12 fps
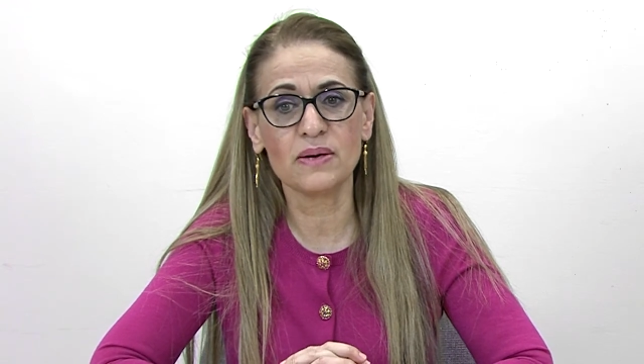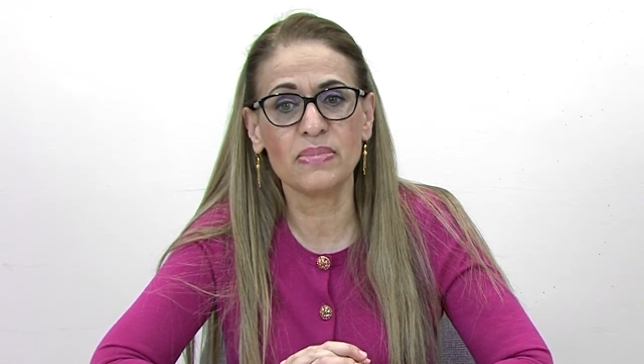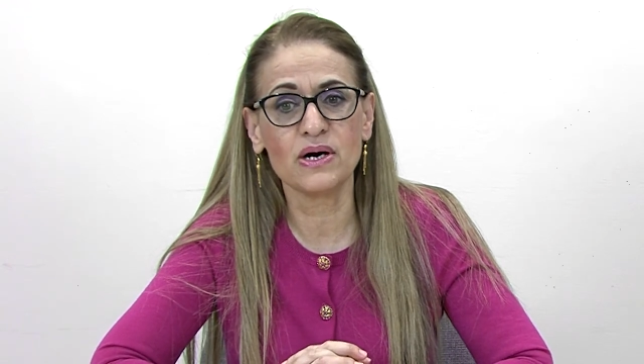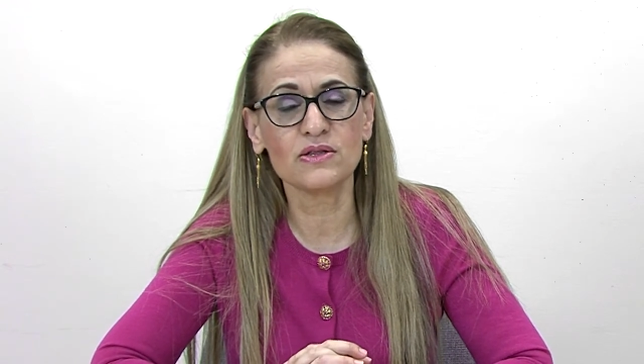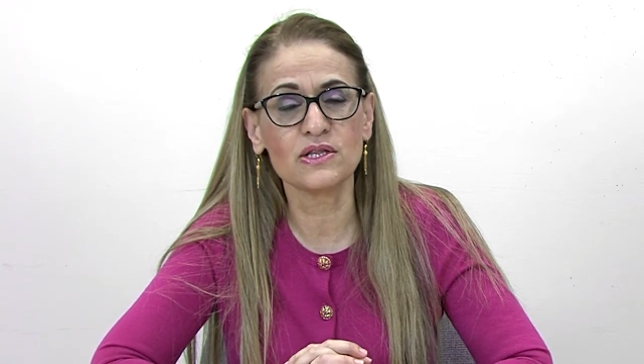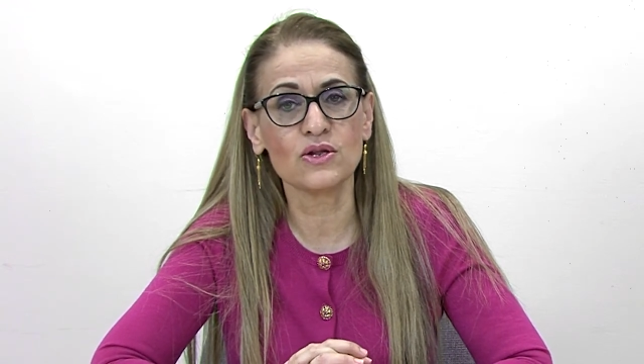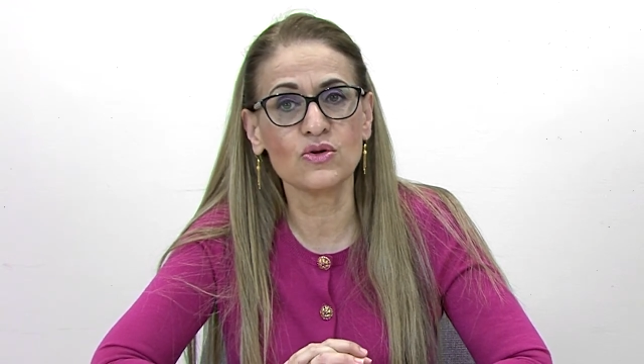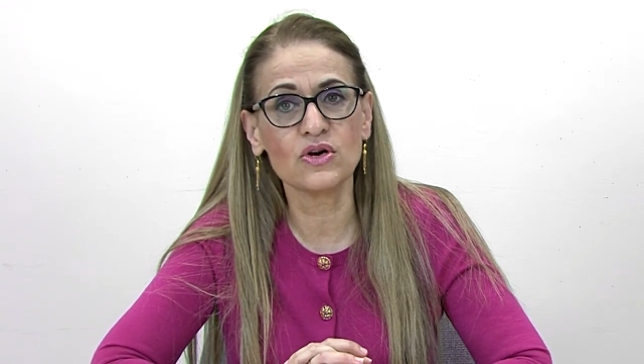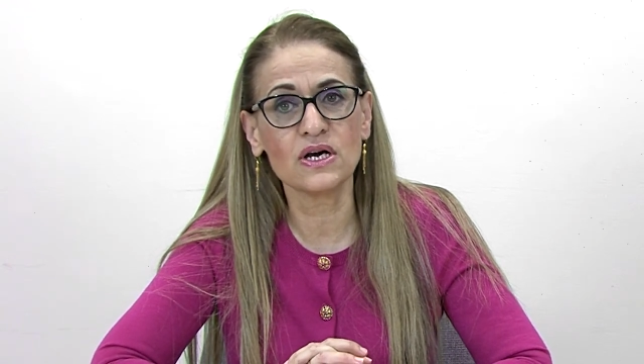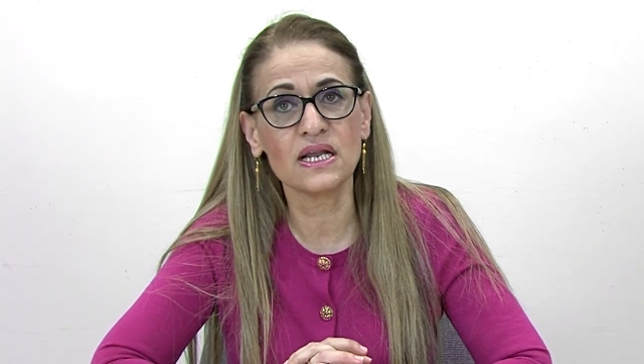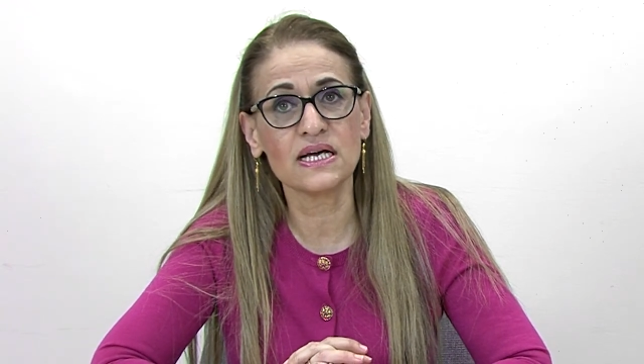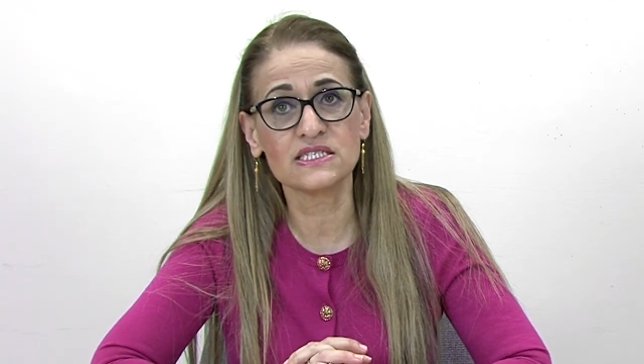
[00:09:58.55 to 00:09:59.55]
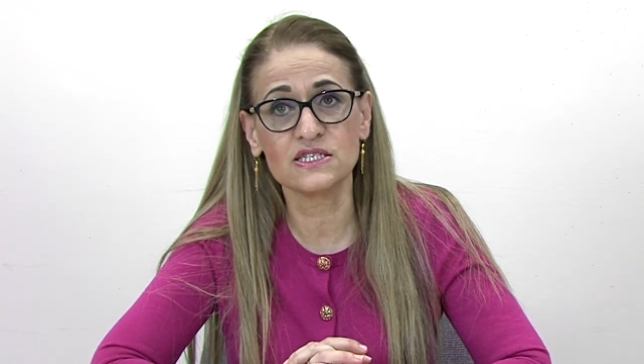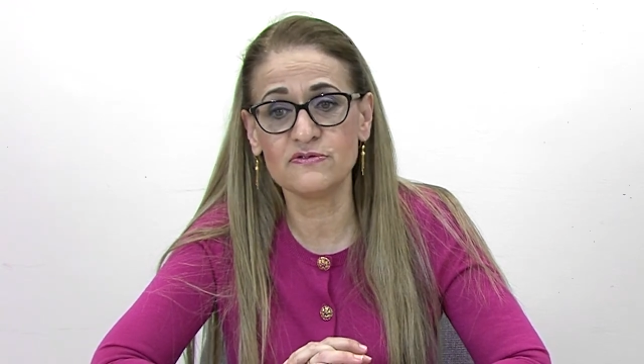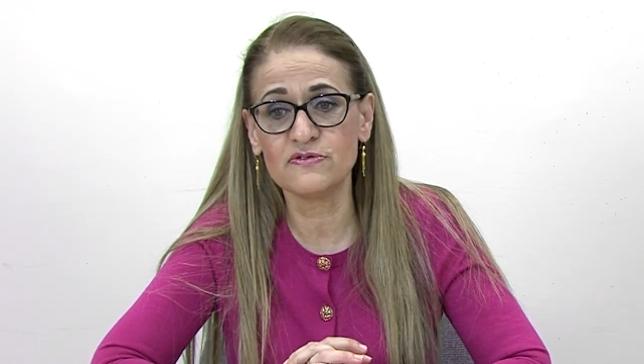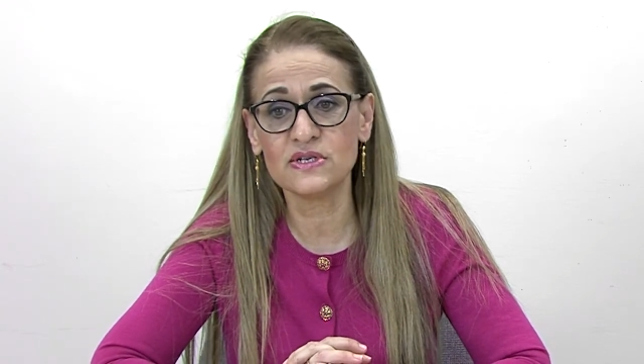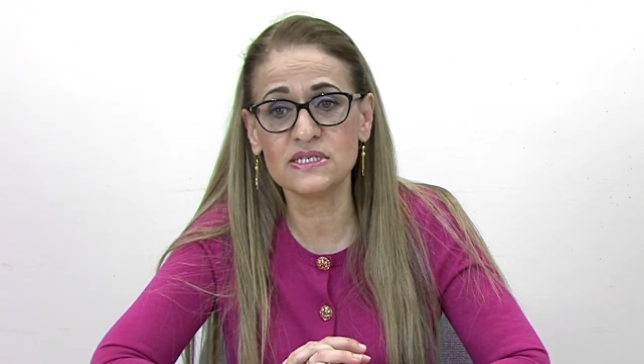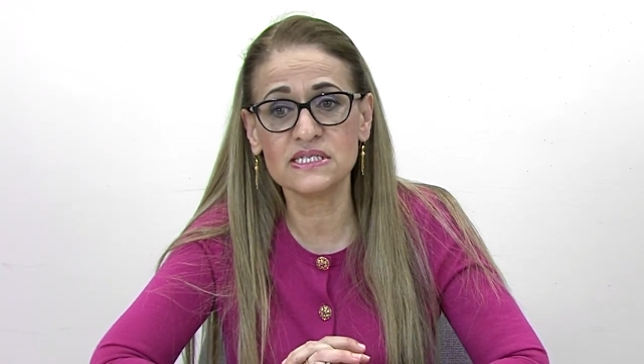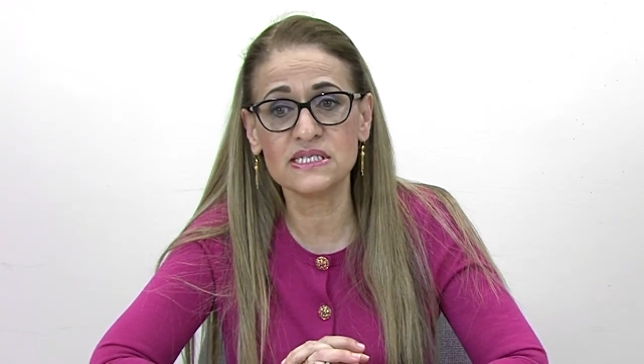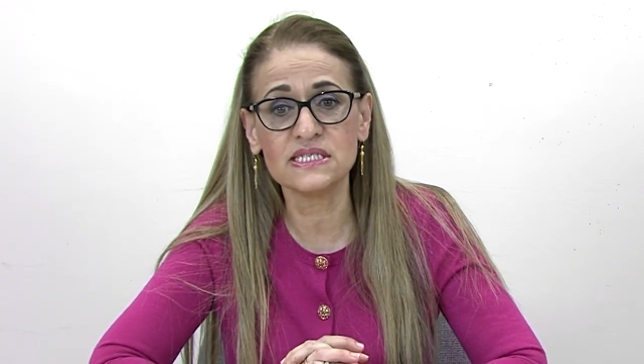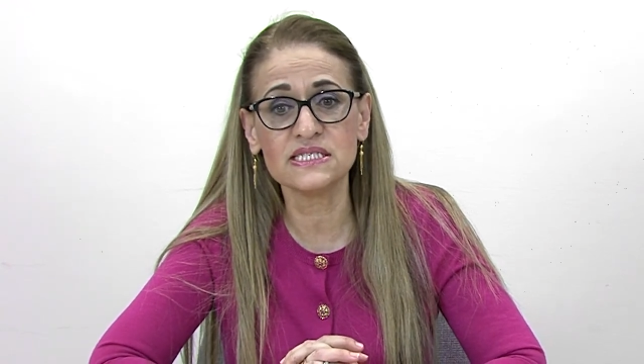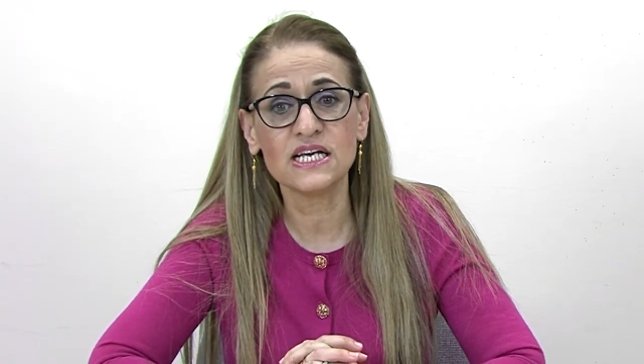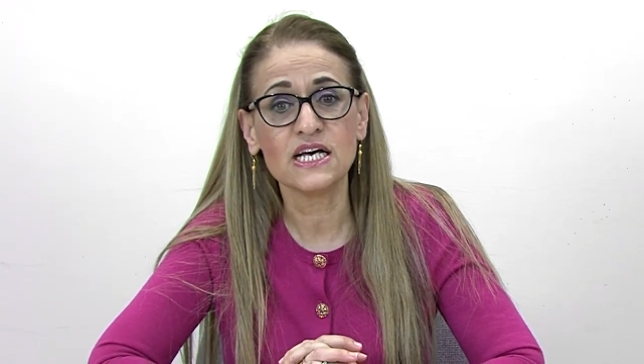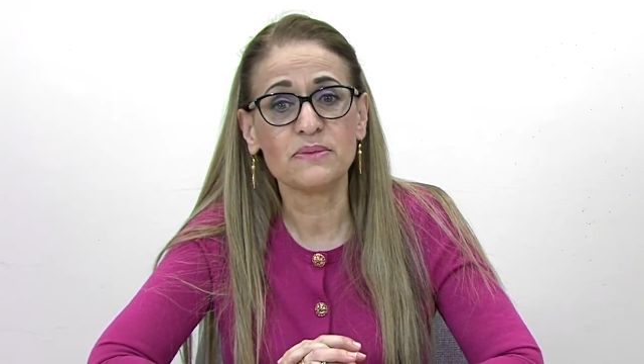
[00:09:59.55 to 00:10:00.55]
about the localized differences